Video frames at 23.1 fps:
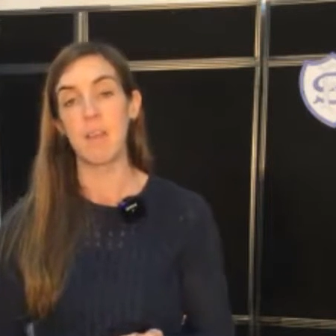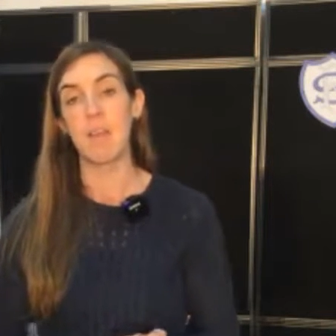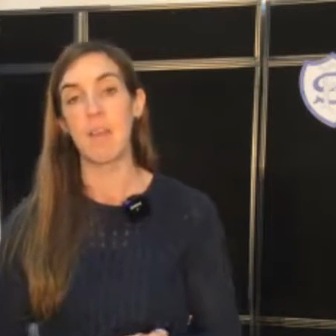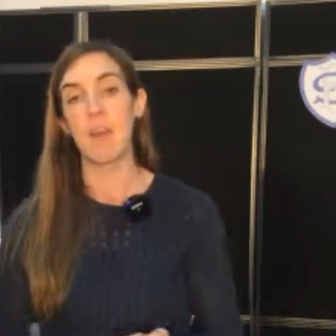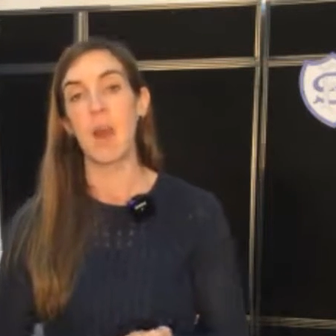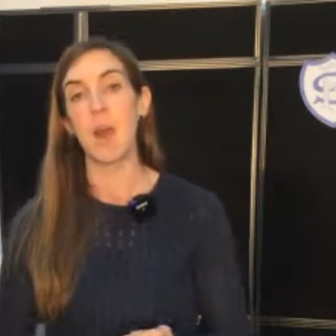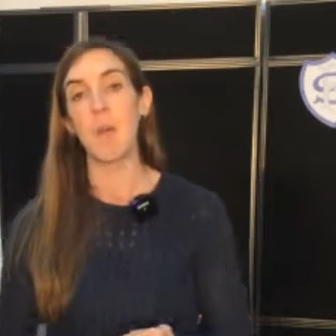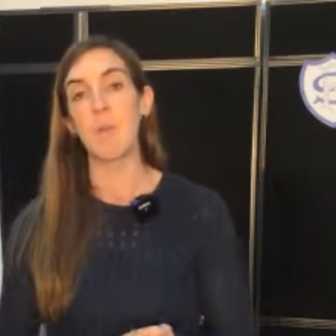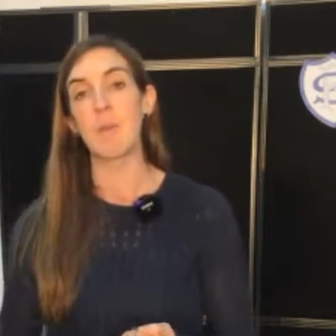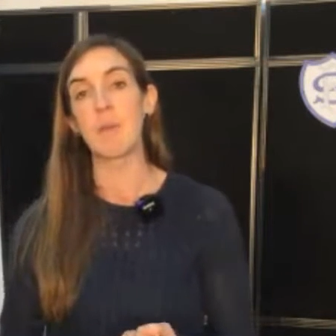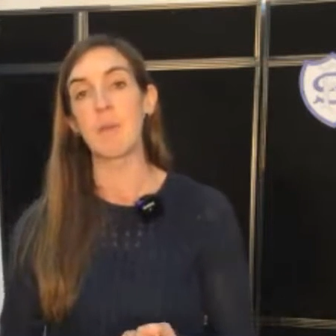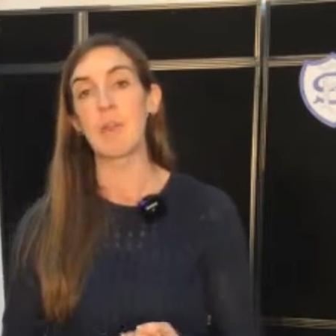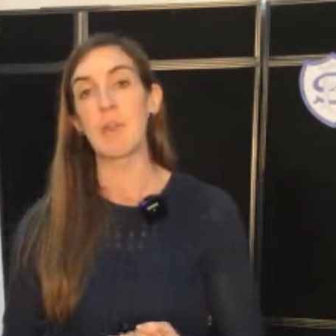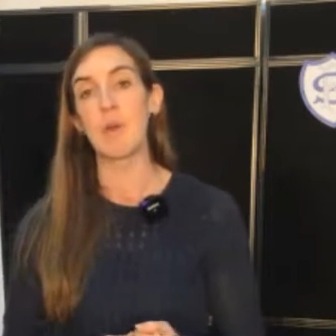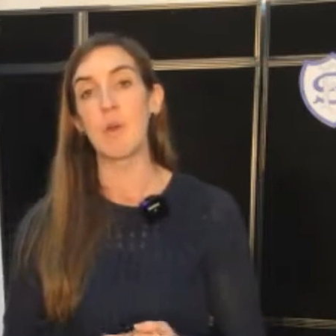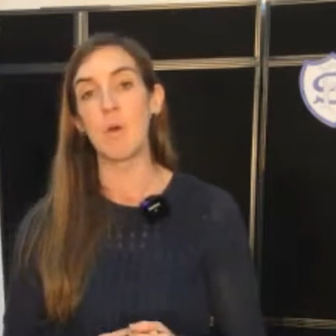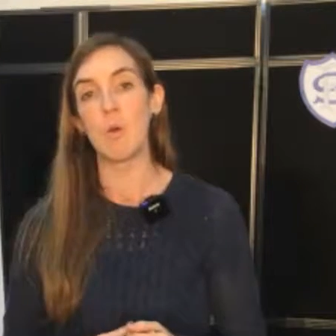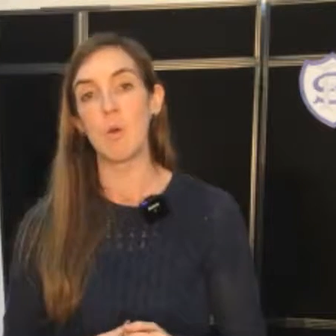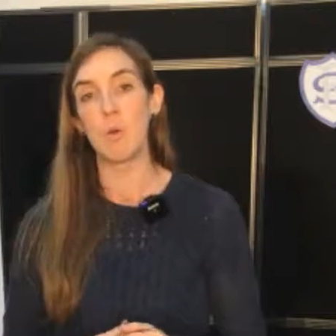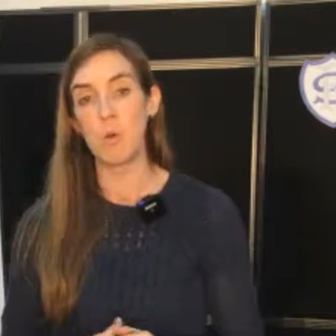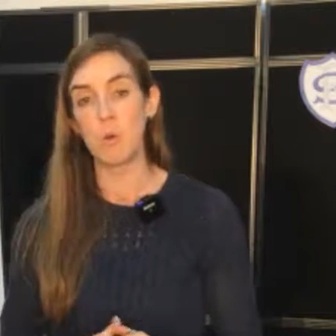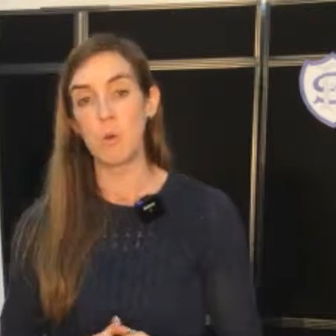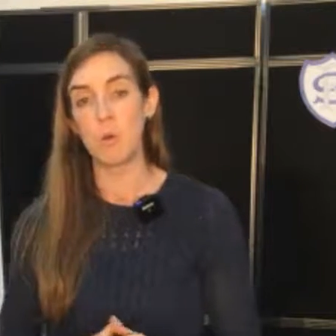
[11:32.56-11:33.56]
and we are
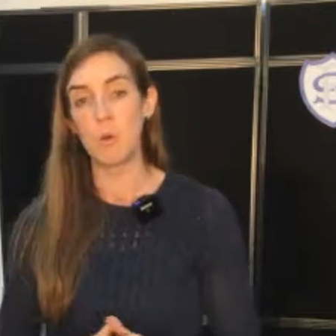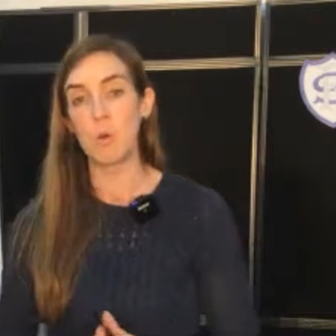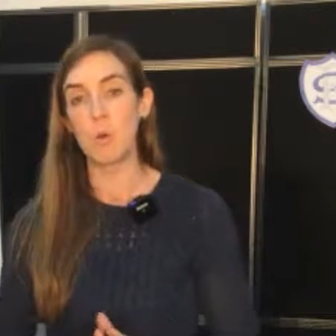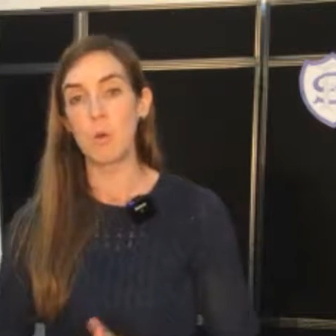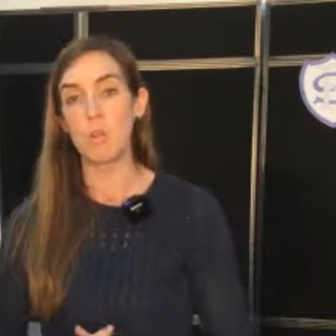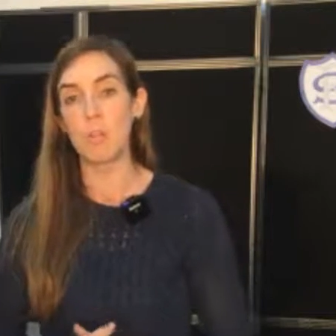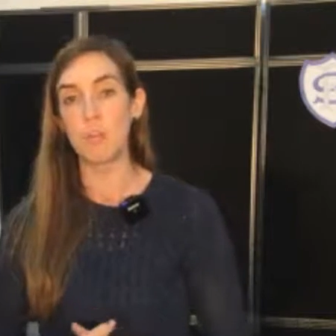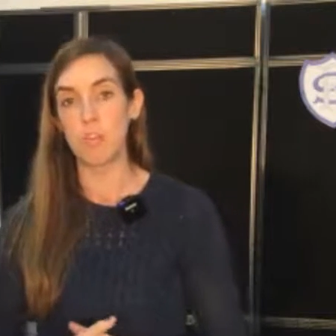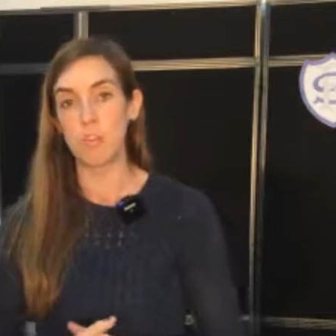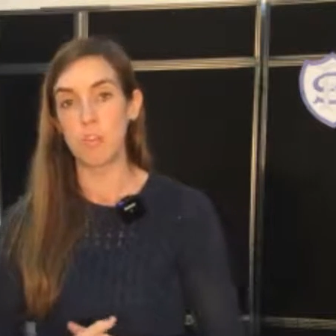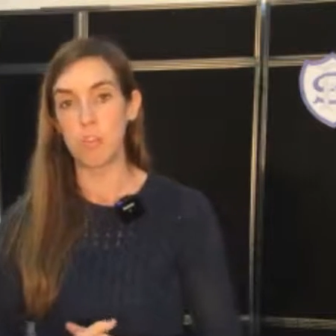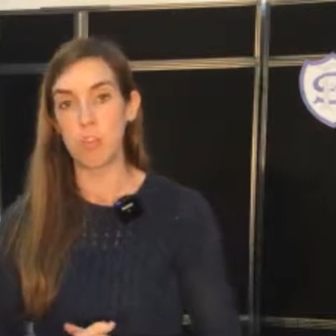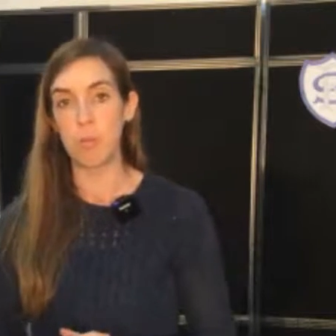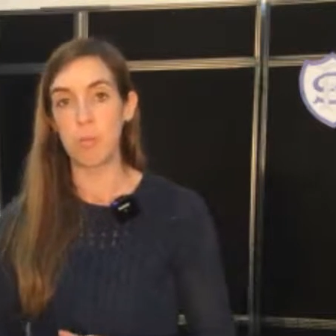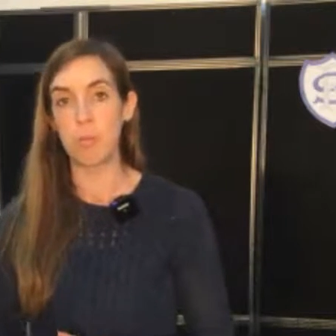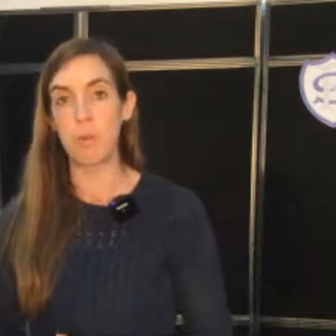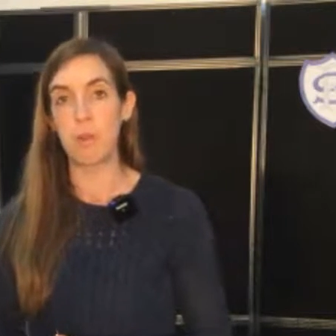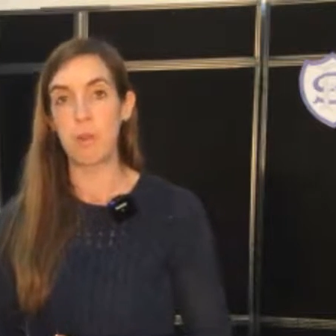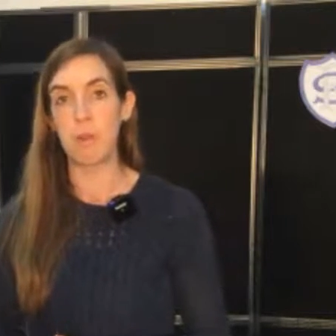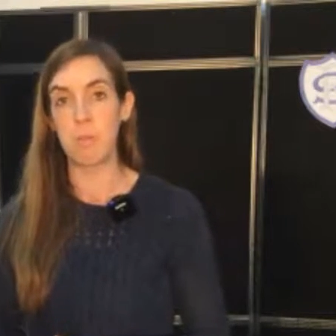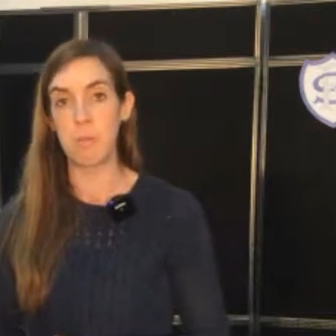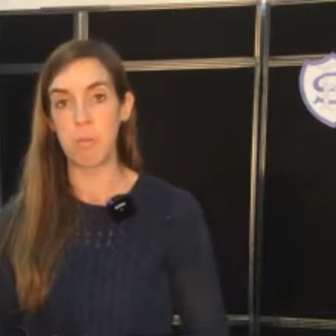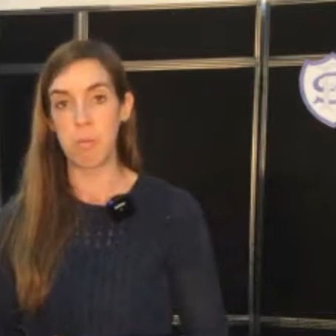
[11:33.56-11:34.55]
all super
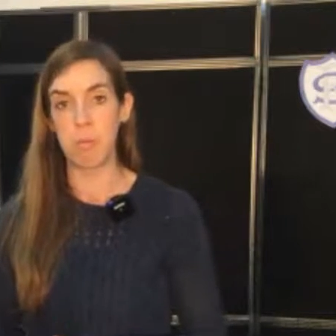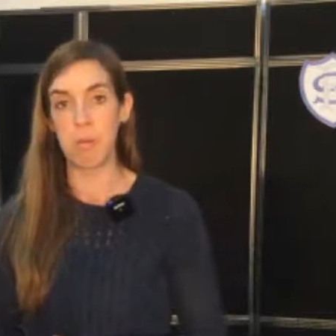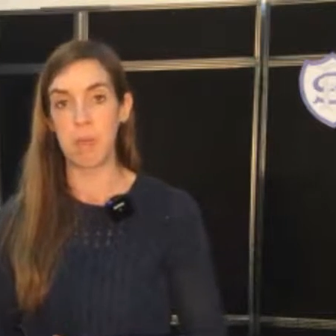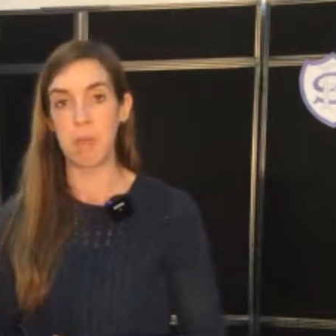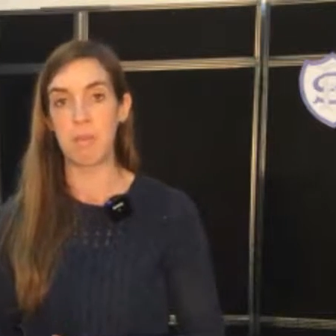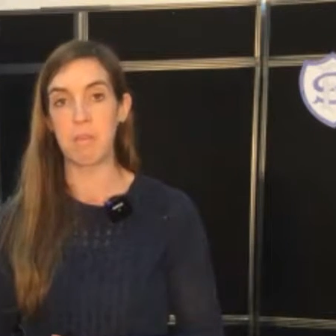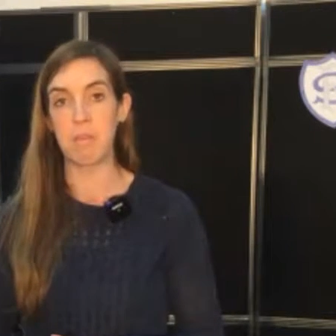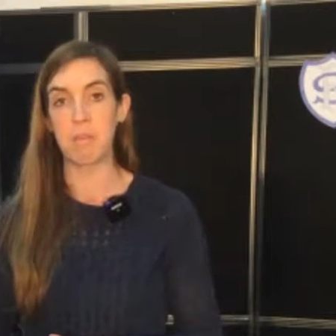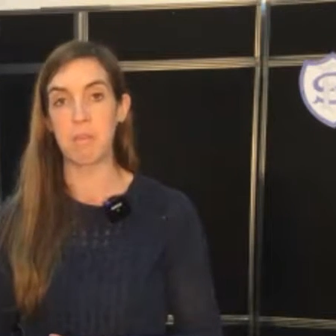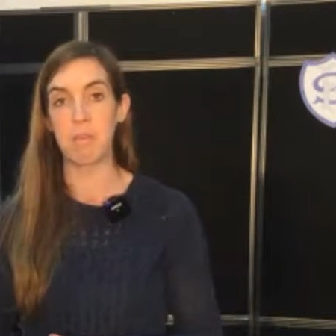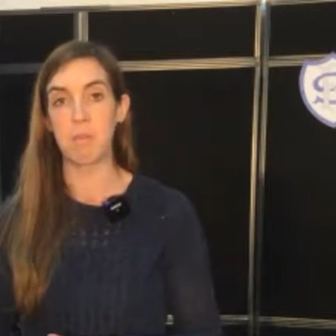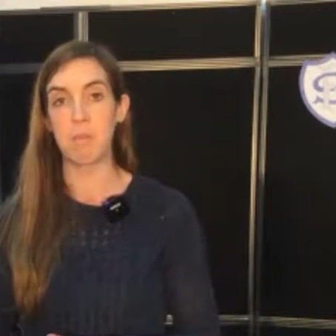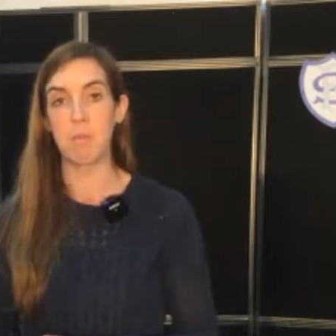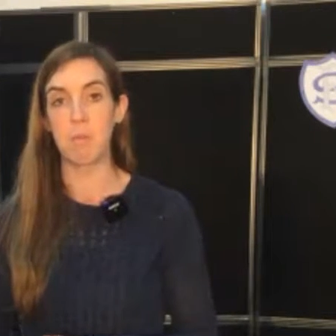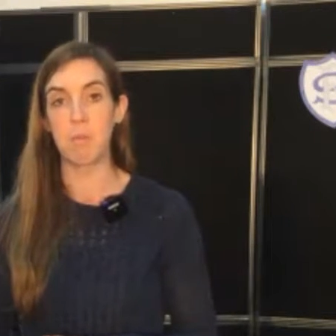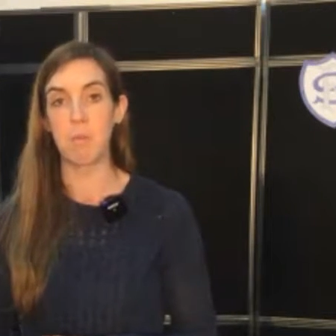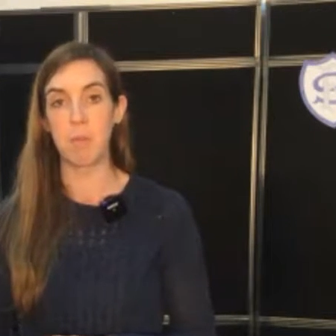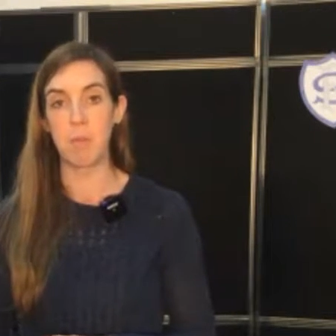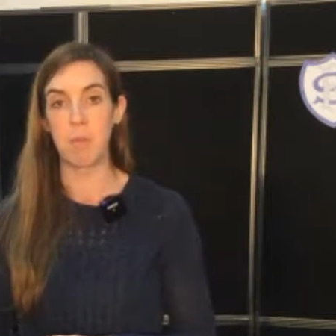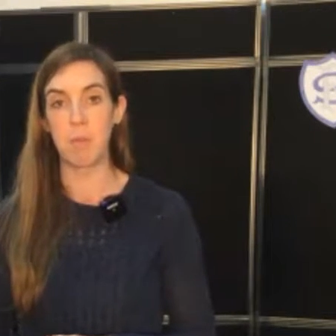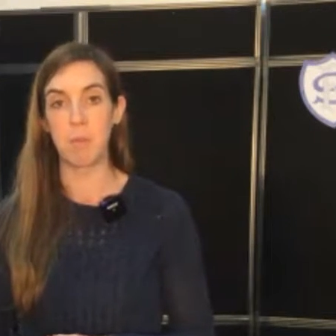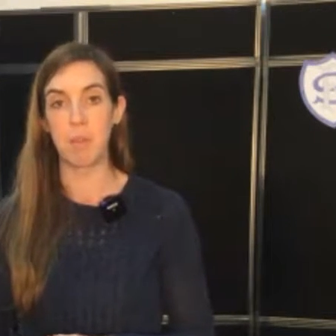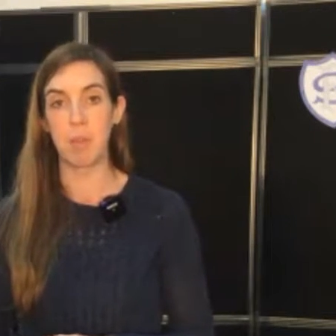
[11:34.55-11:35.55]
impressed
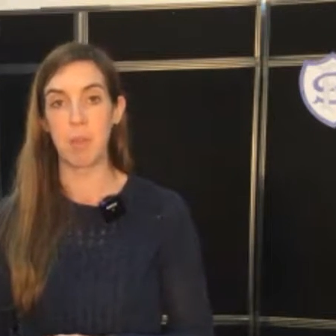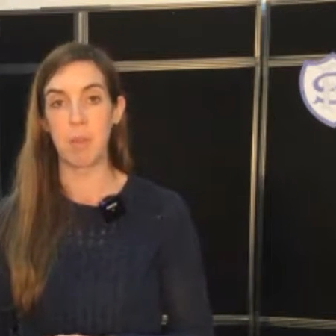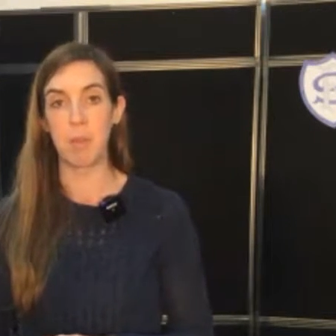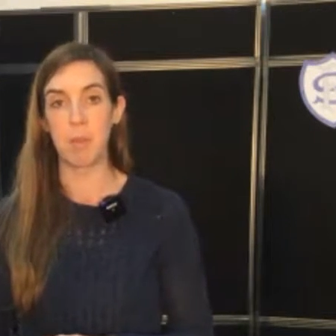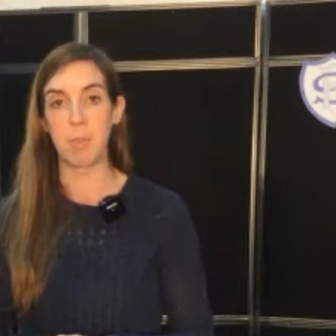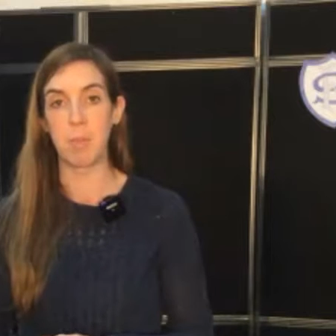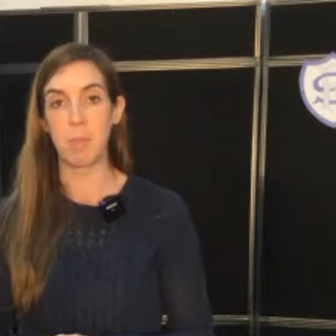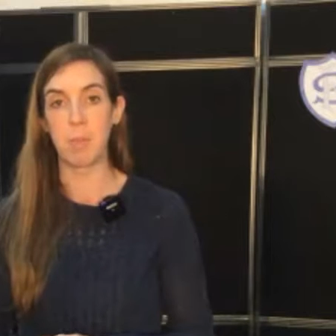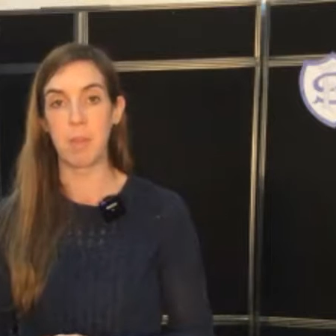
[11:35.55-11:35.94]
with you.